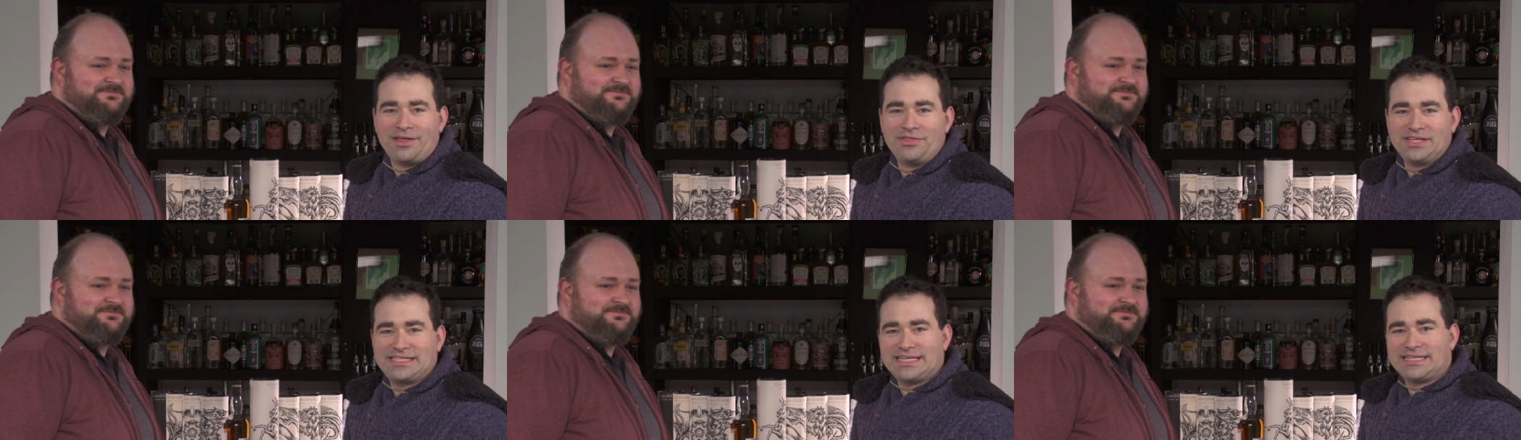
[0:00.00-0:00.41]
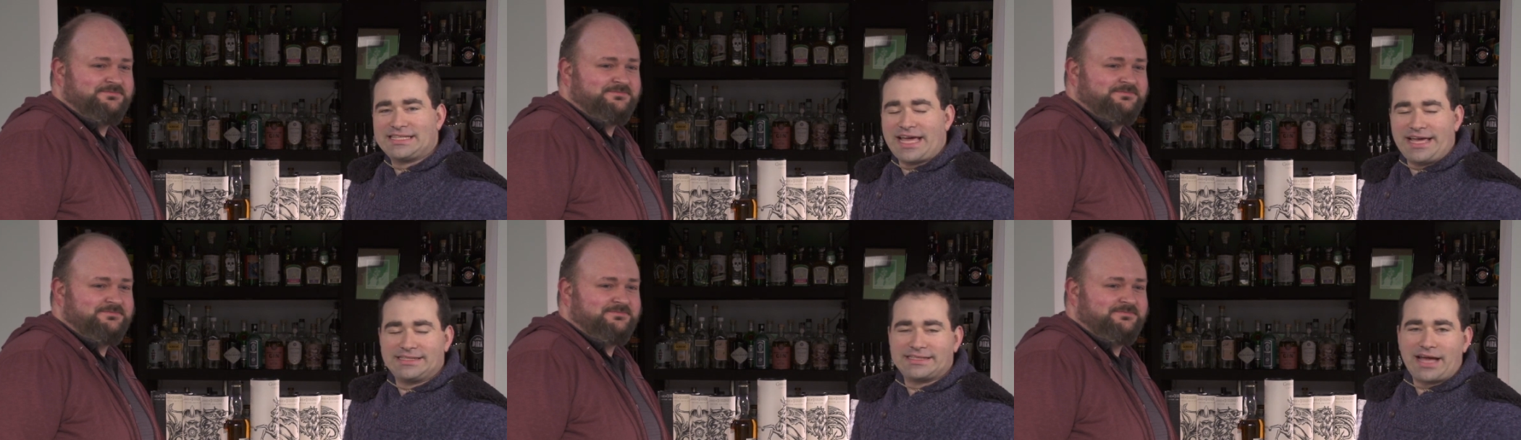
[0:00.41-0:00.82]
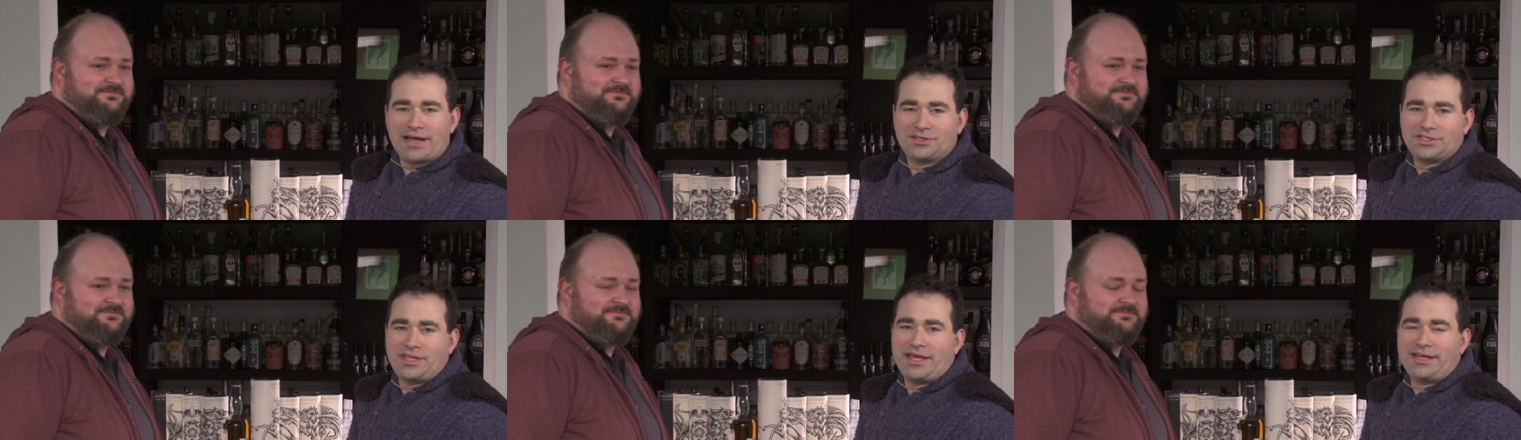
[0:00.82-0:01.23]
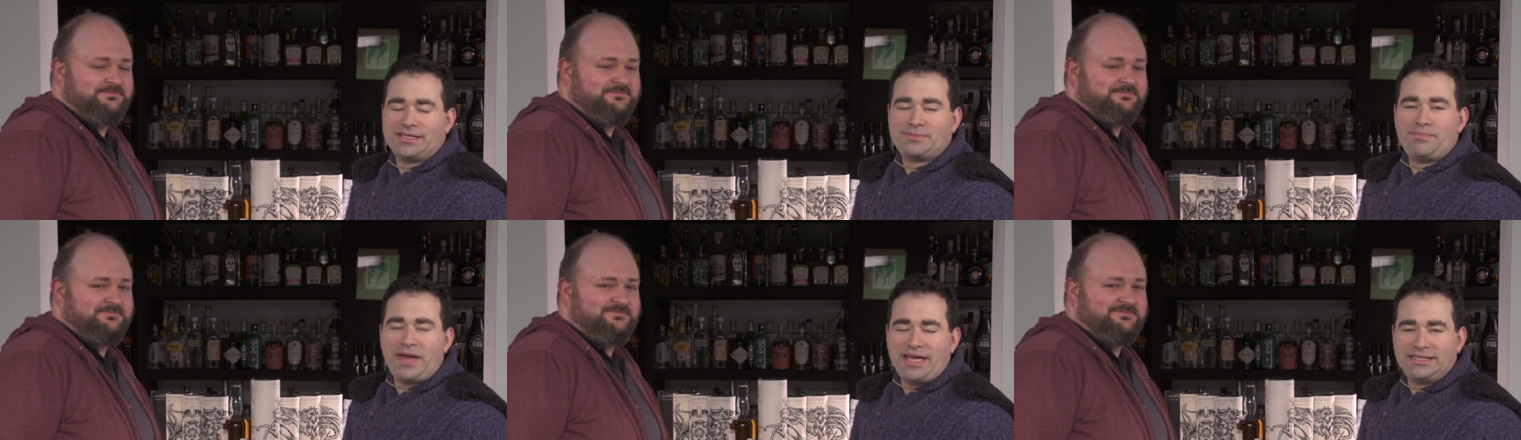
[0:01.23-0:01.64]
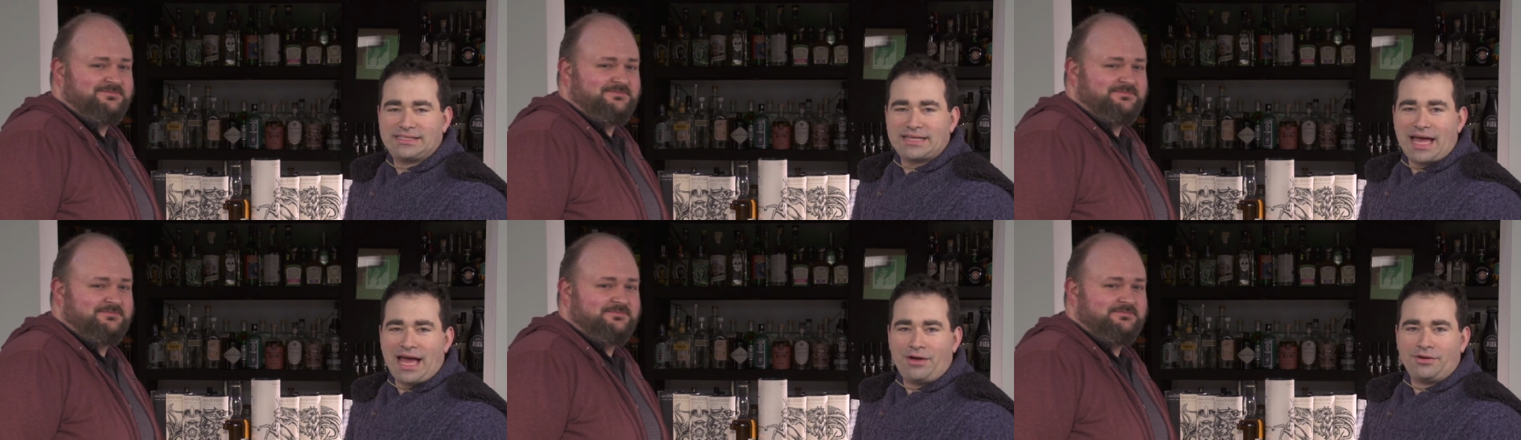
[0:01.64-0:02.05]
Speaker 1: This is a scotch that is
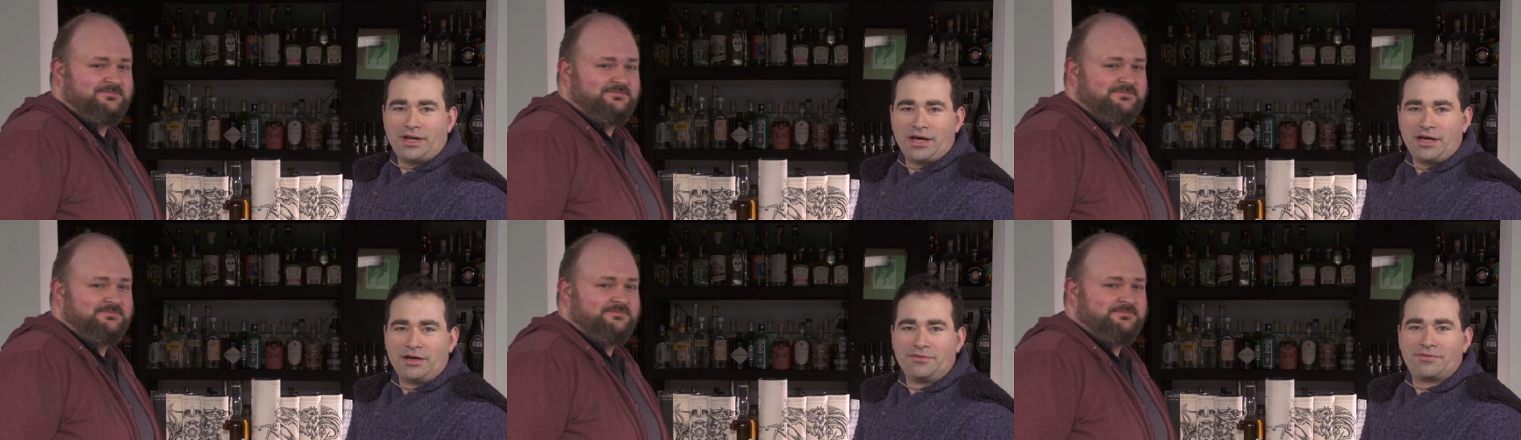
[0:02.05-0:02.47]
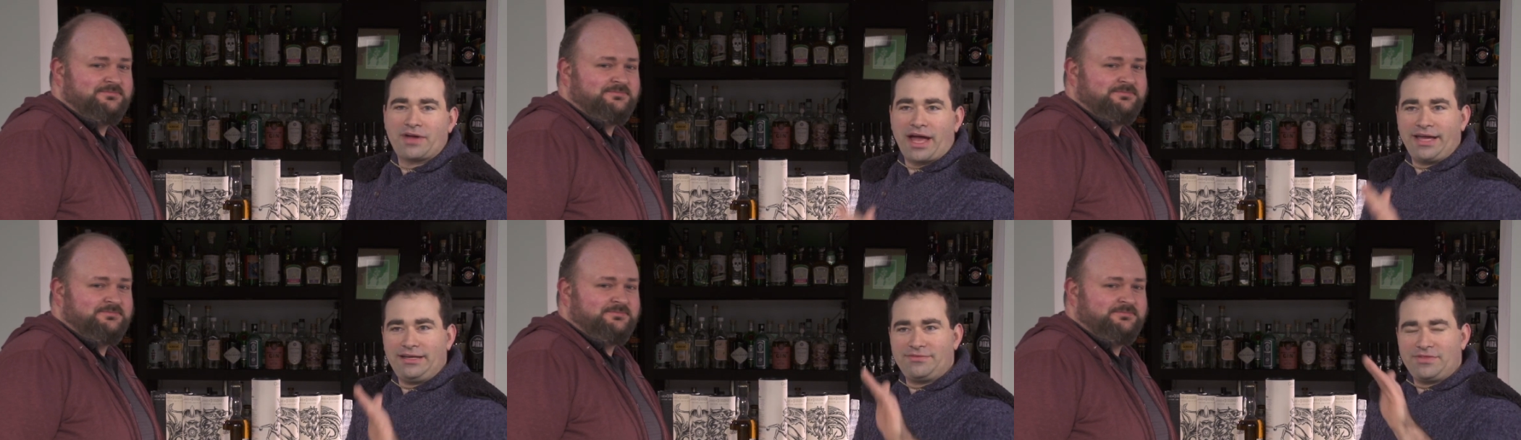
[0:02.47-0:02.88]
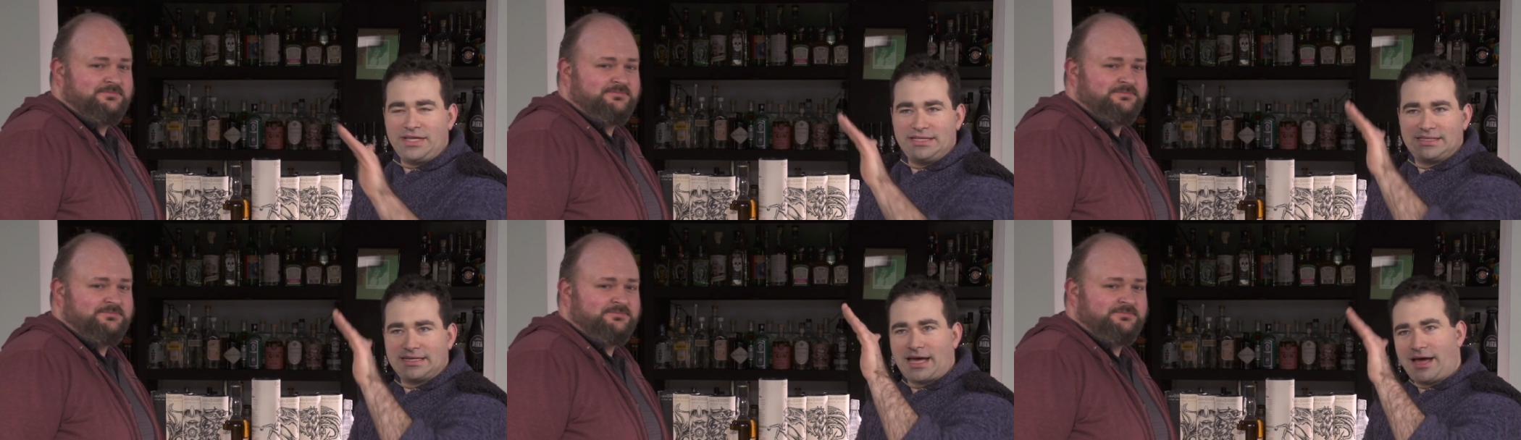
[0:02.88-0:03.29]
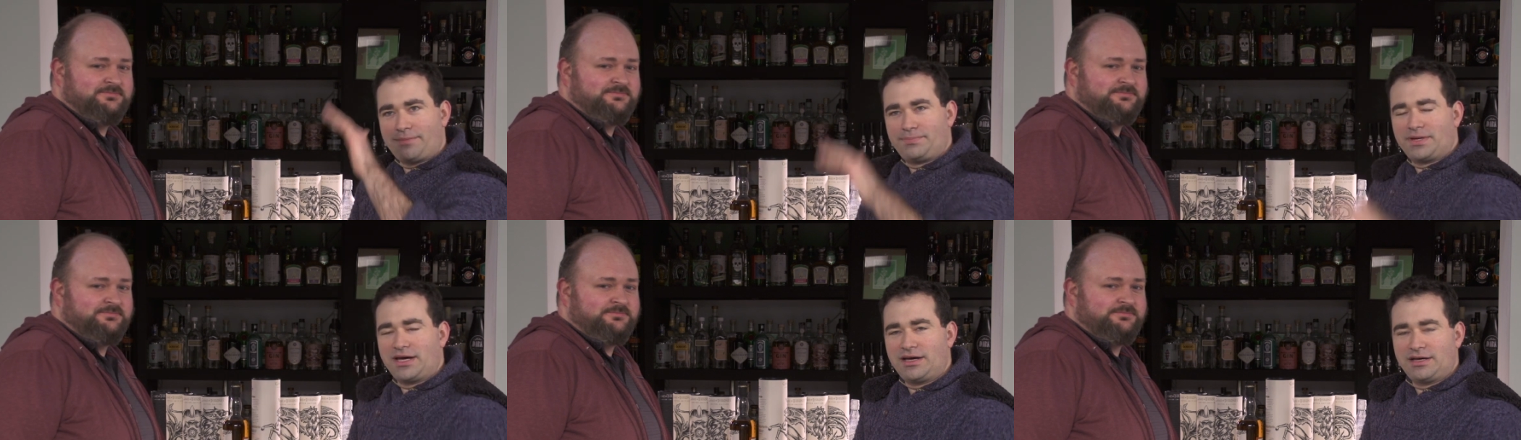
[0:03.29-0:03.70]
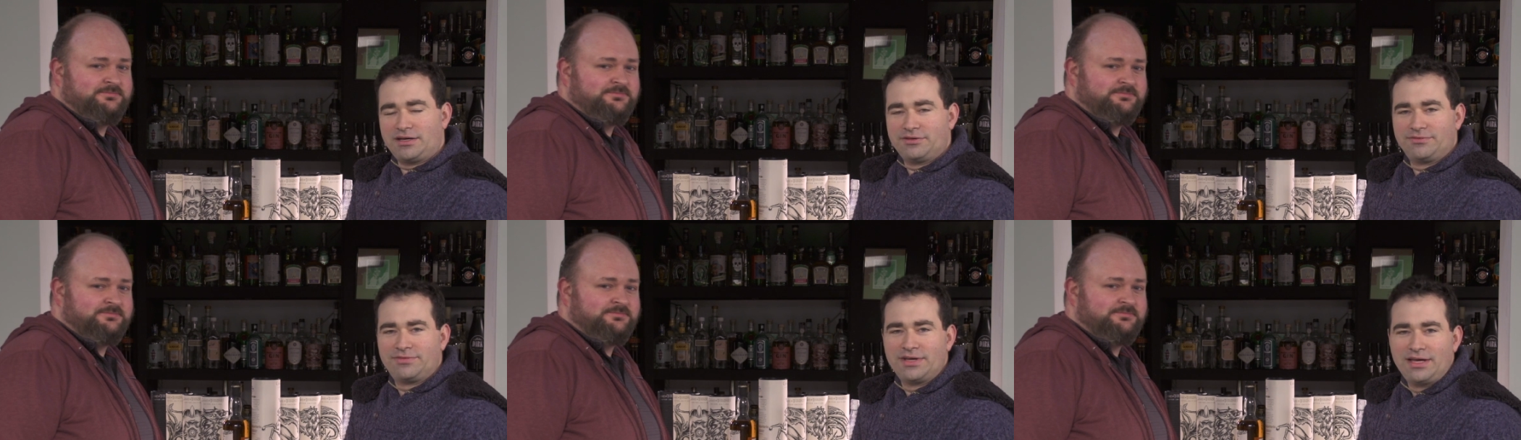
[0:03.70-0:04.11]
based out of kind of the top
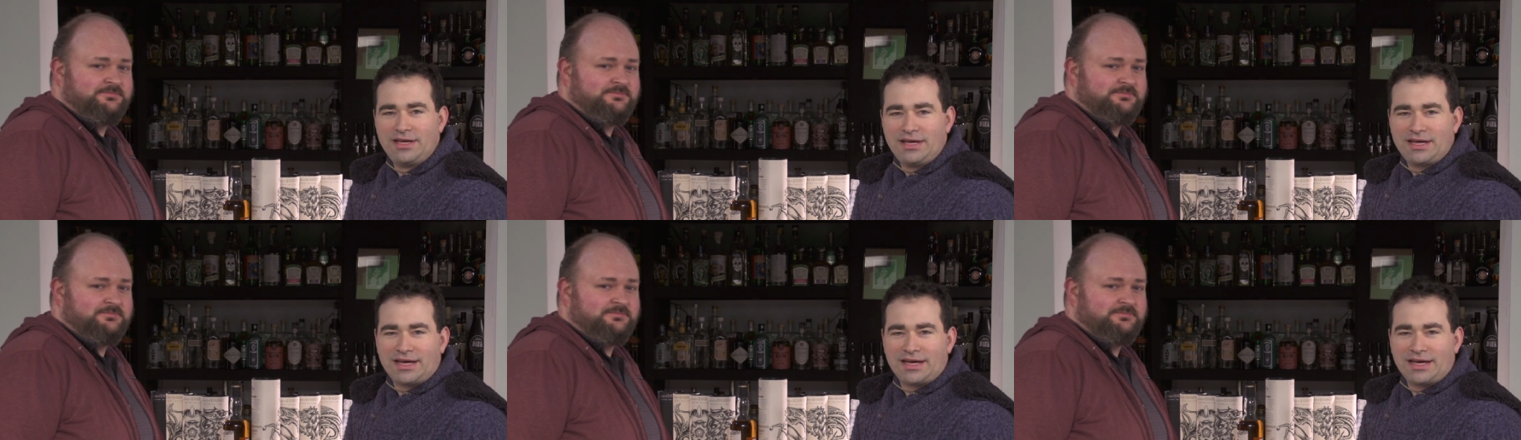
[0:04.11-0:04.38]
of